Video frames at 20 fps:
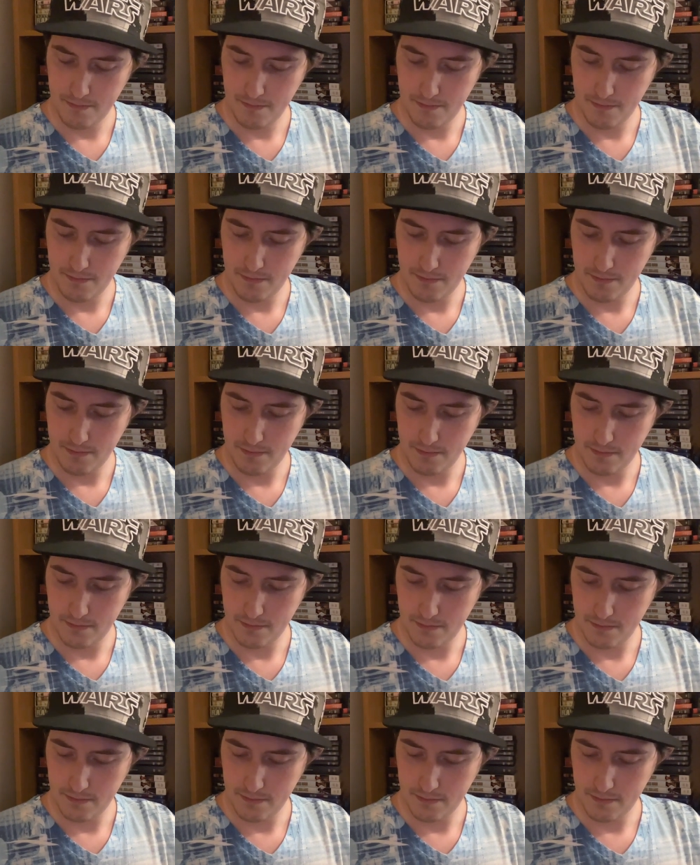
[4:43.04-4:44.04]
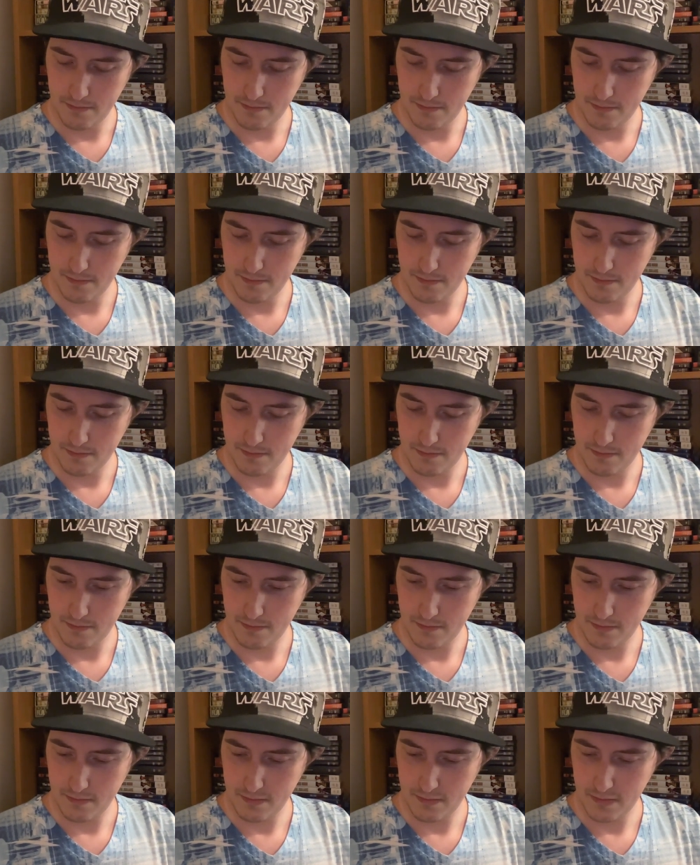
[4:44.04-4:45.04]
Nobody speaks.